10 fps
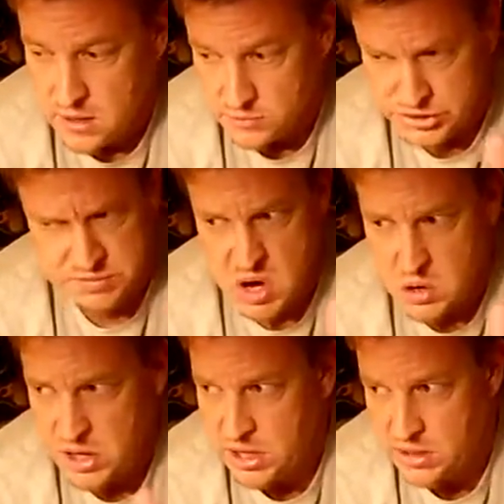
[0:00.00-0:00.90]
and it was
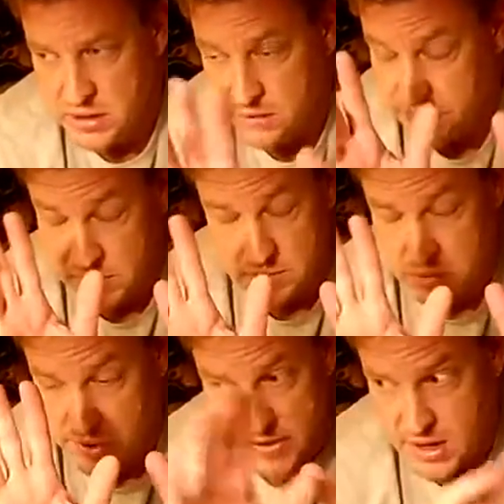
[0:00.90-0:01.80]
smoking, and I was like,
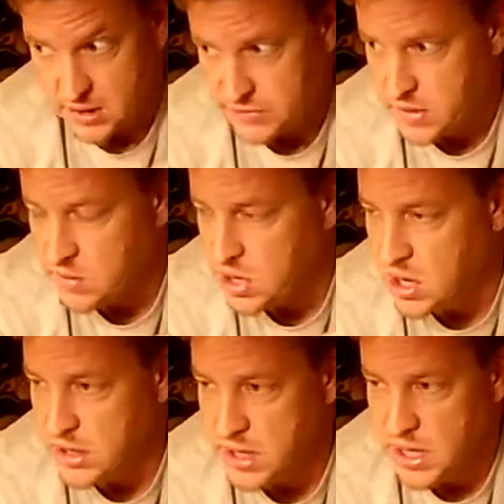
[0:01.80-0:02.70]
what the hell's going
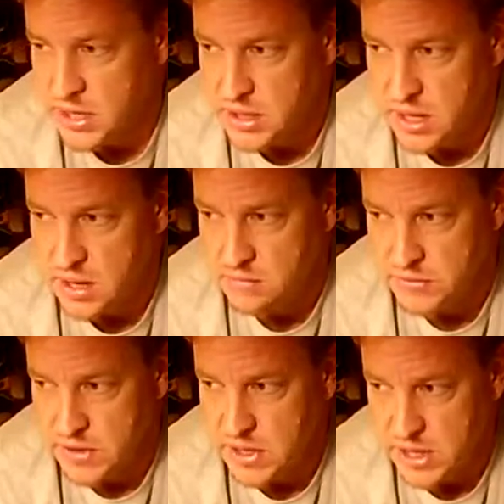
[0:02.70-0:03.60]
on? And
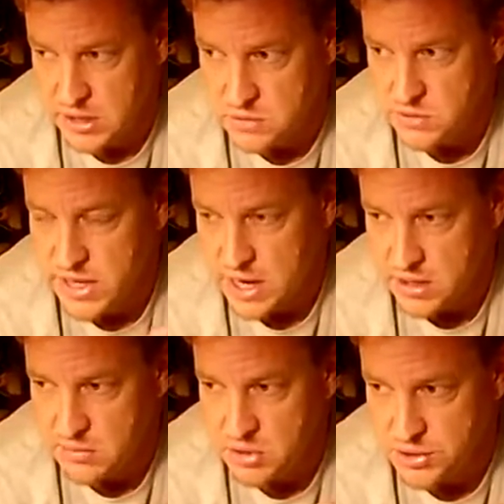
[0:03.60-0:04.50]
so I let it cool
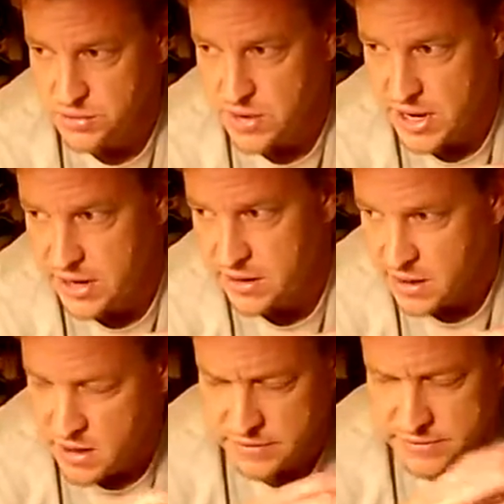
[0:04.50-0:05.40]
down, and I put it away.
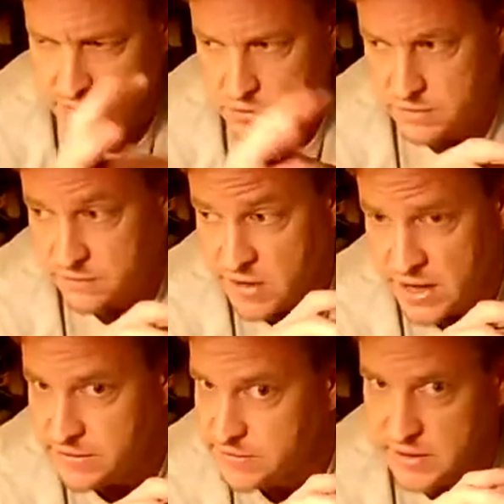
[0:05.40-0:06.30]
It's like, I won't even
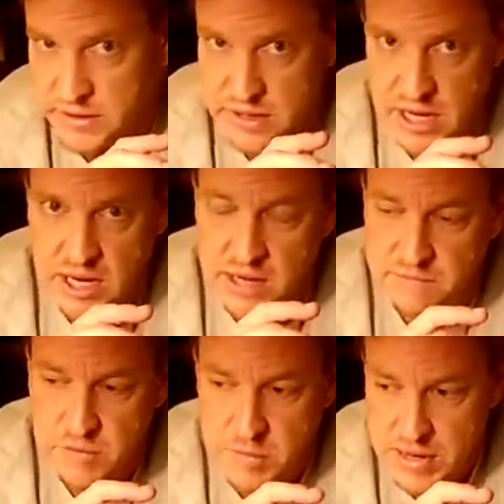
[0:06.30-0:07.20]
fly this thing today, and
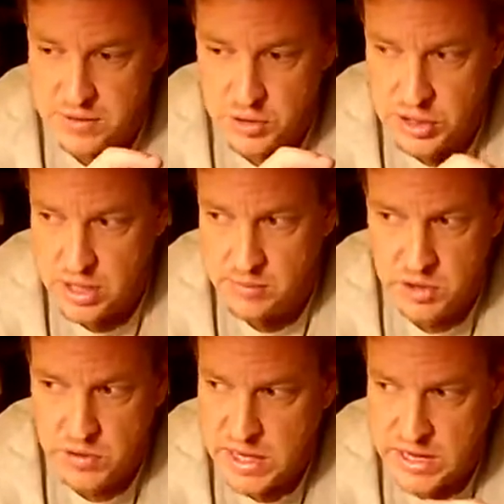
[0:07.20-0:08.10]
I flew my
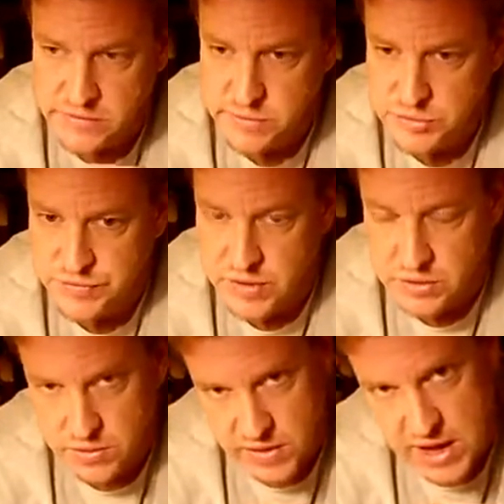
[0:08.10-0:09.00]
30W, and then I had so much fun
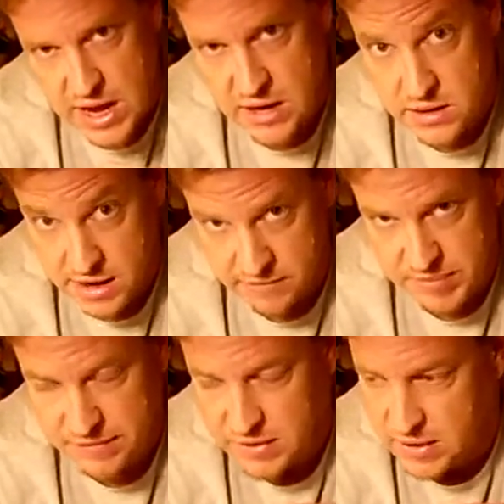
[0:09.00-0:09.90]
doing that,
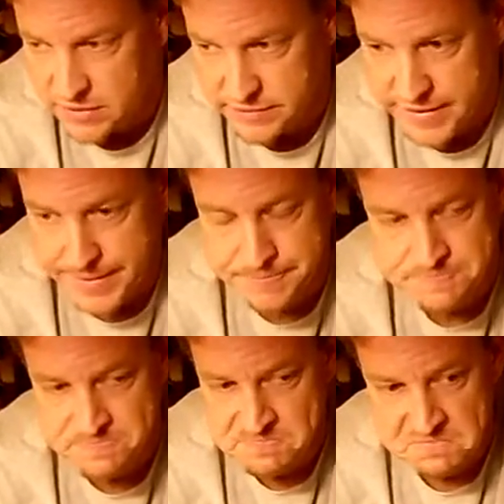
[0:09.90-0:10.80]
FPV, I was like,
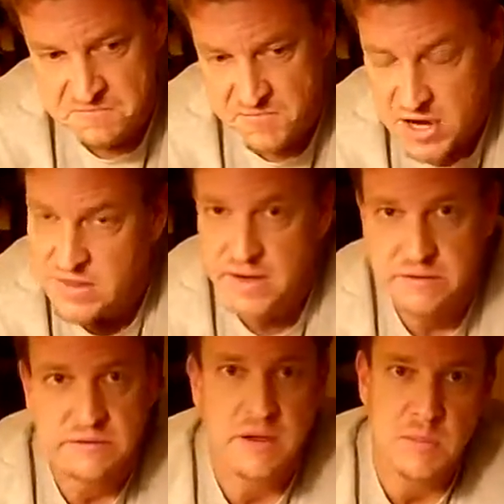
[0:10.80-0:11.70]
fuck
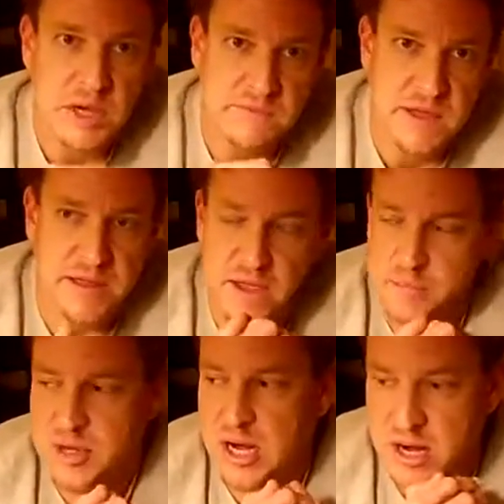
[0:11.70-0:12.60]
this, I'm gonna fly the
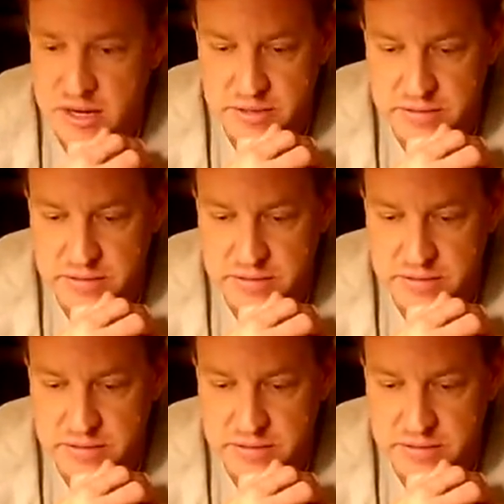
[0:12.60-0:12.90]
Opterra.